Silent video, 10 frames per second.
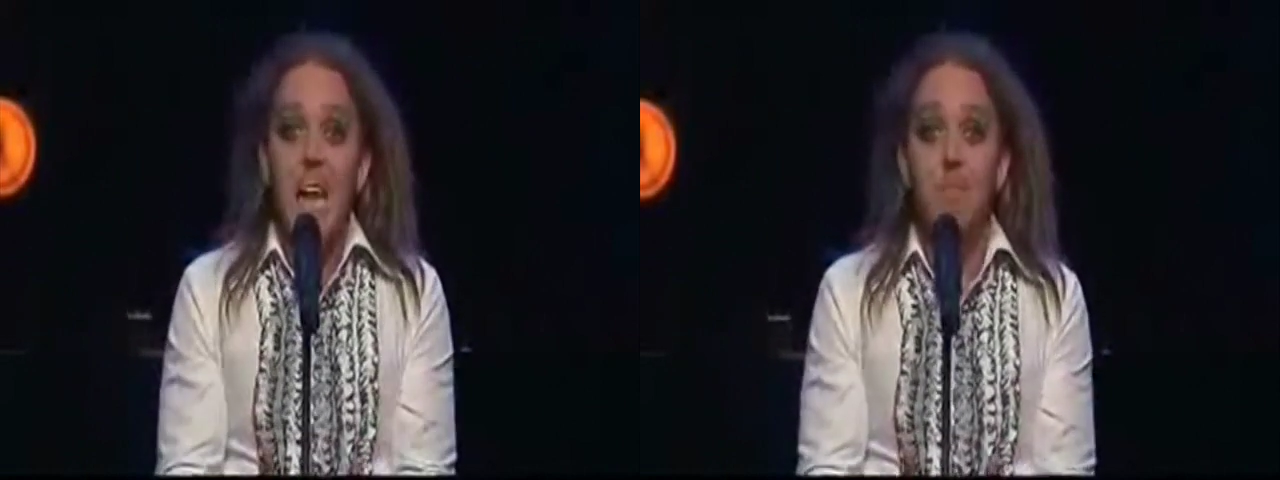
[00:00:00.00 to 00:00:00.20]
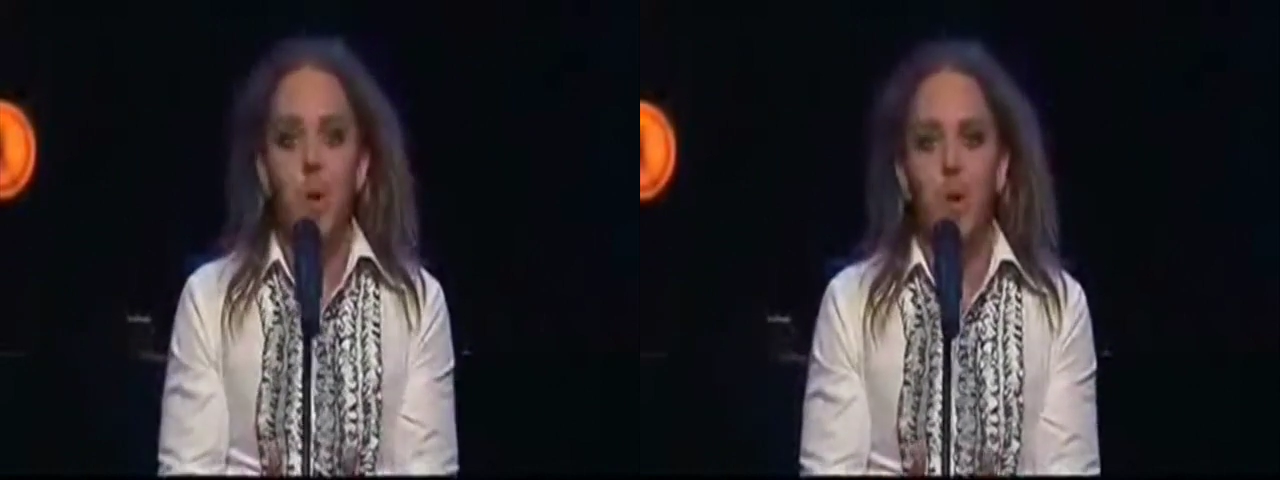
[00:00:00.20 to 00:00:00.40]

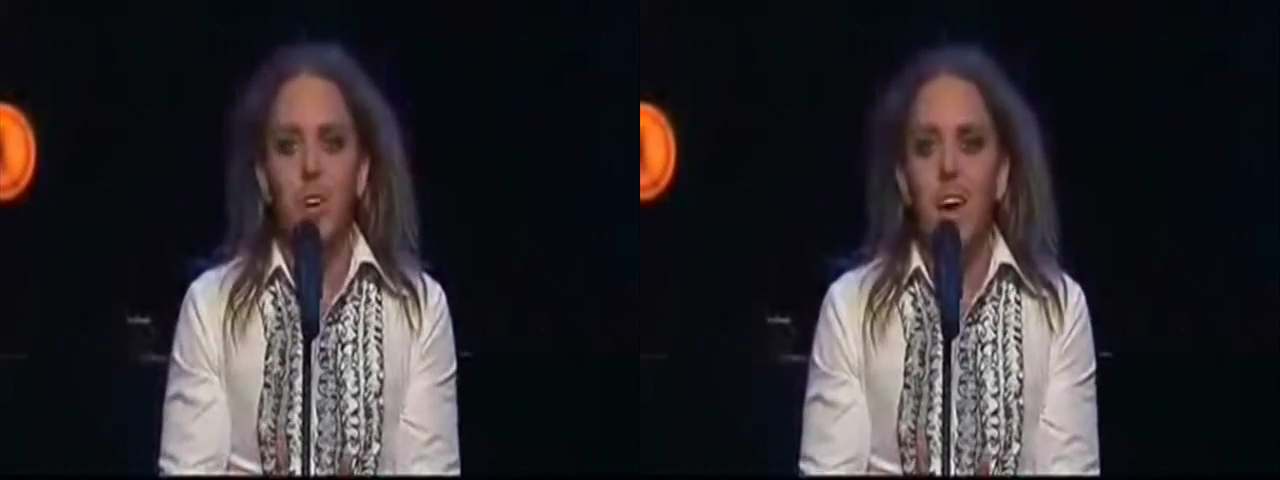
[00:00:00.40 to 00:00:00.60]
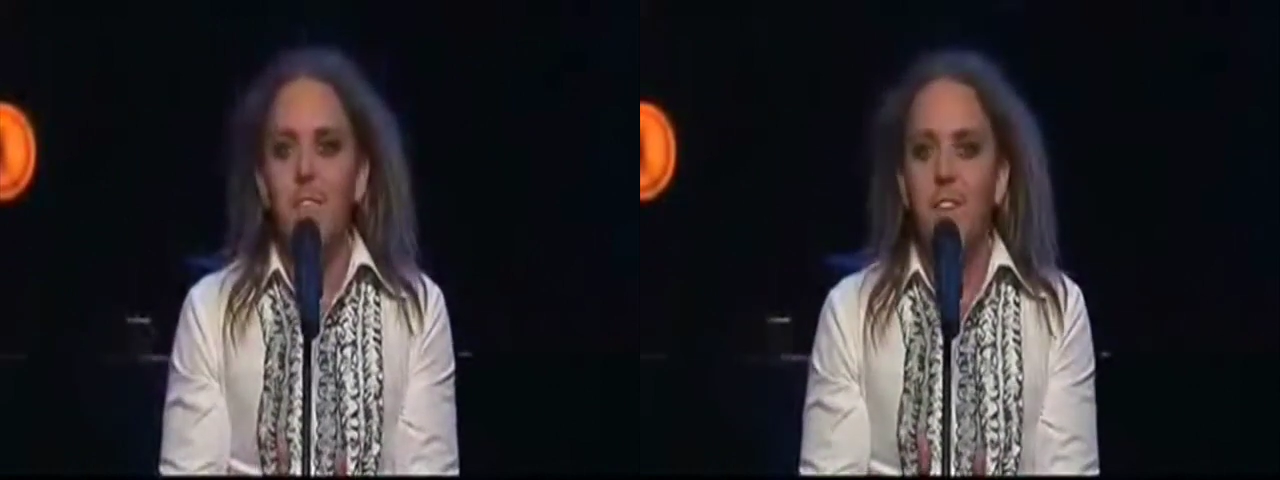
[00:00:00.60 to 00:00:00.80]
and
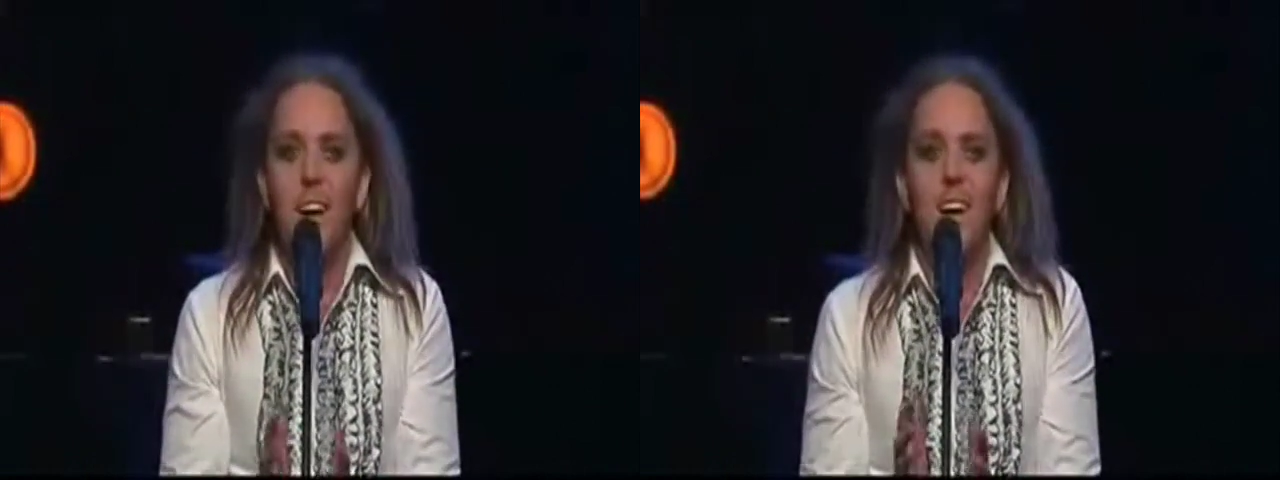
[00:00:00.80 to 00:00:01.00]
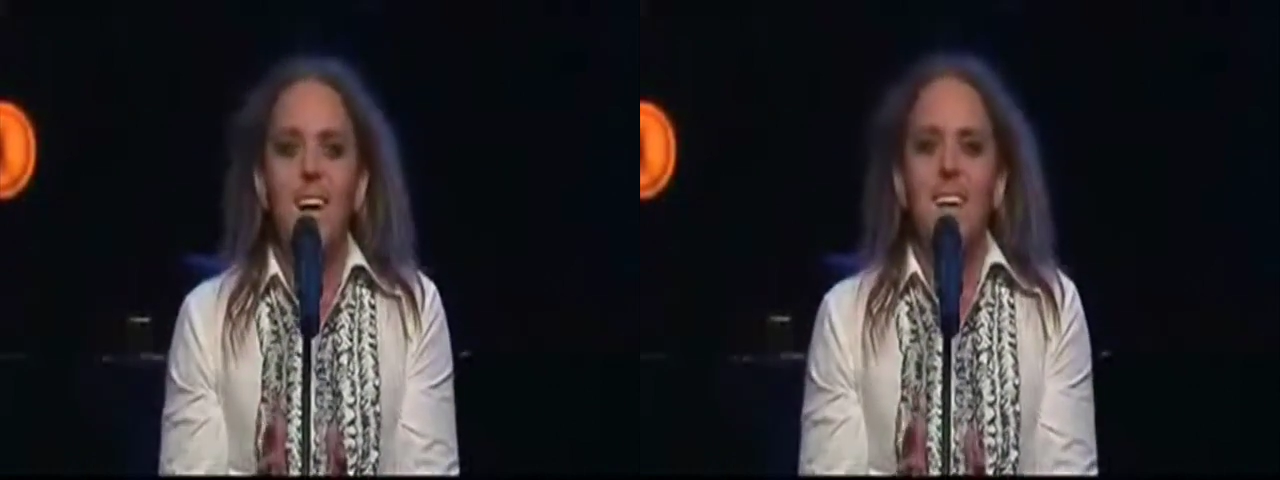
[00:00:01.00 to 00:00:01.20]

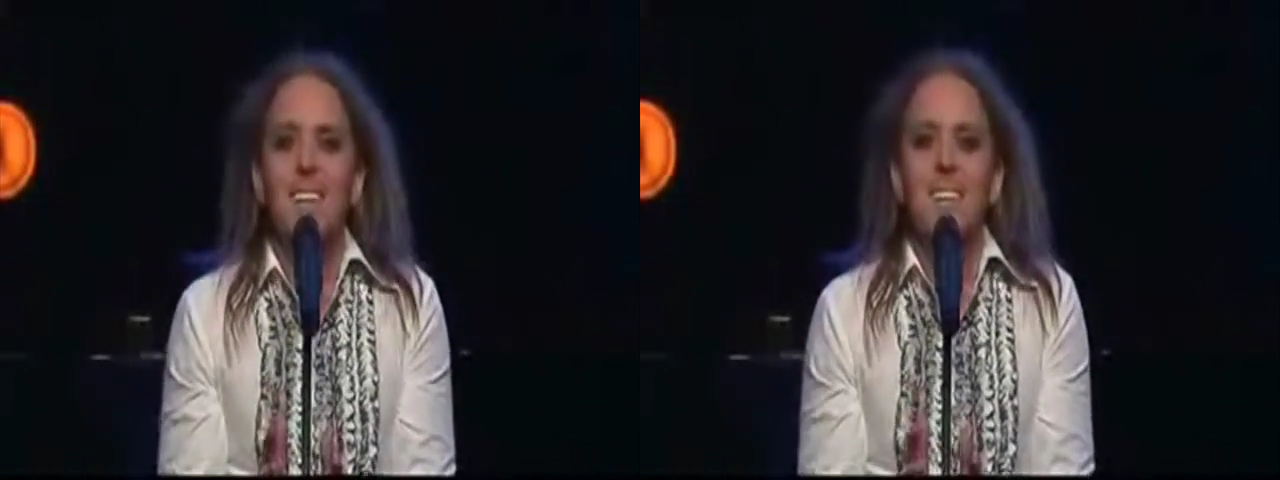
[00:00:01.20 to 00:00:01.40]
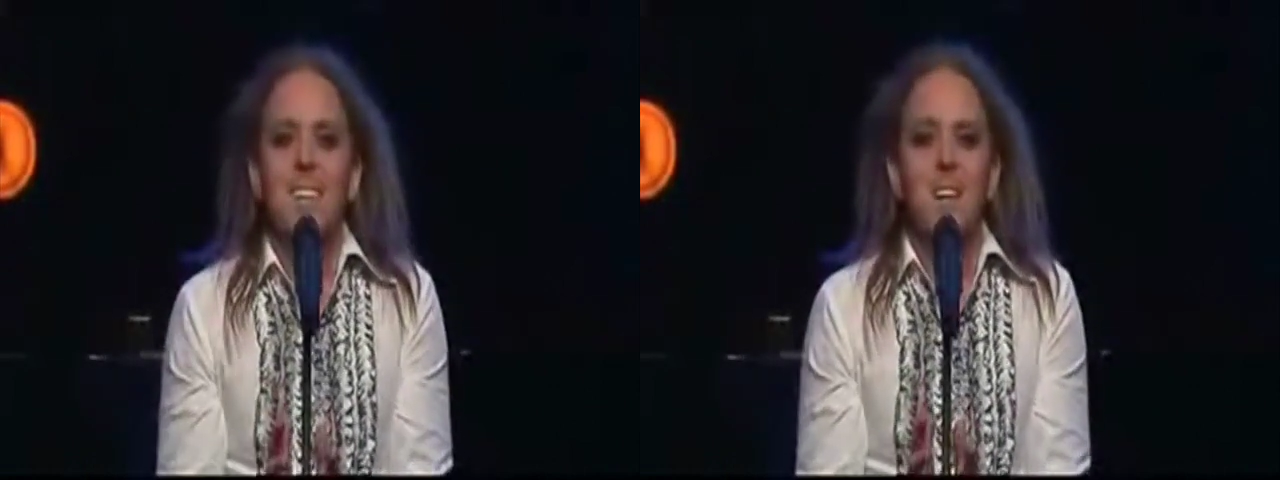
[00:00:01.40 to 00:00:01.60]

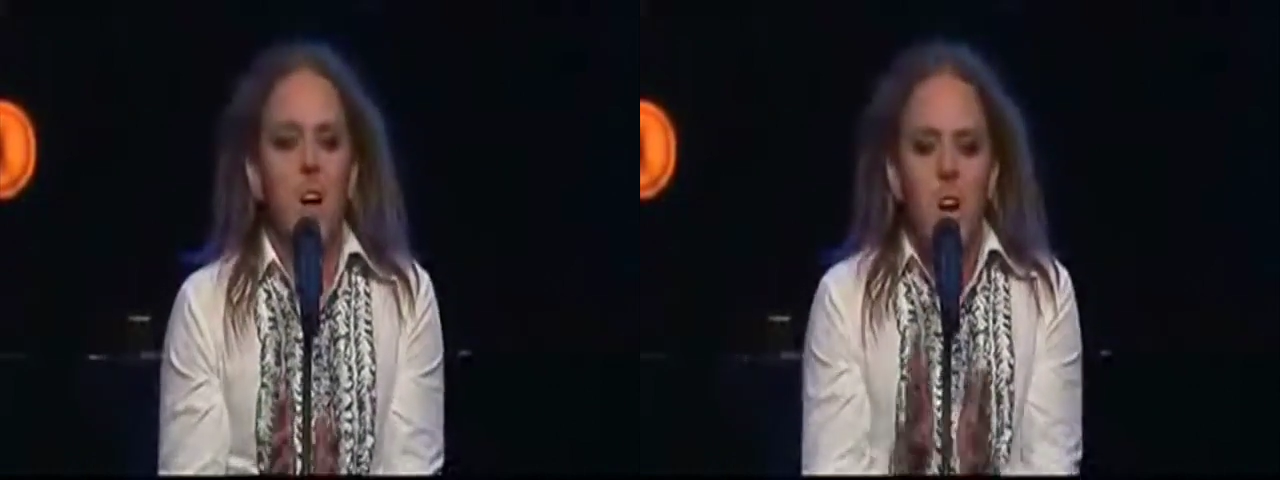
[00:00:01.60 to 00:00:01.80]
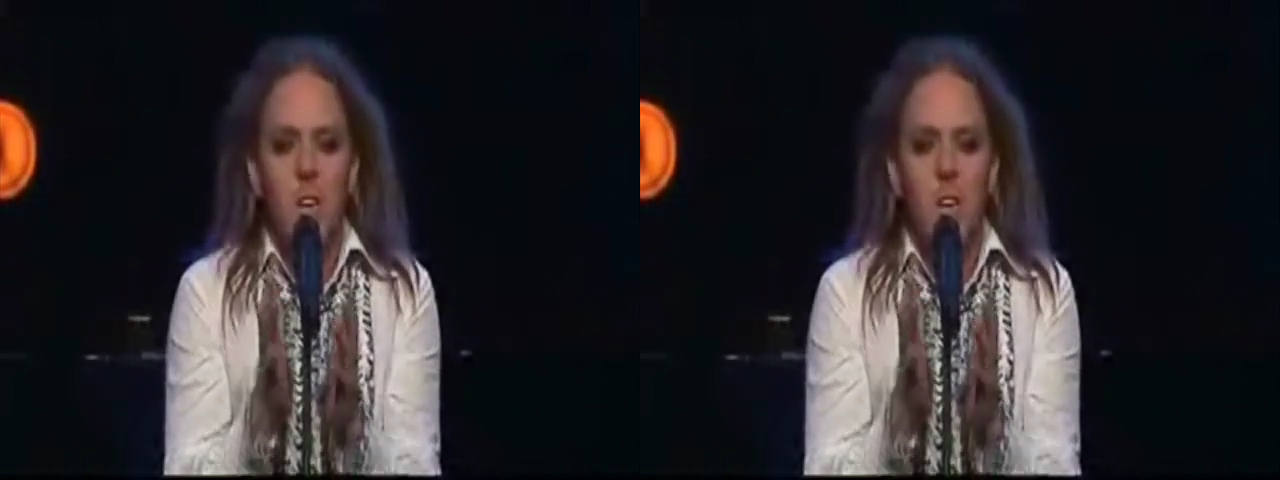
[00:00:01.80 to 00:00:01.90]
beautiful.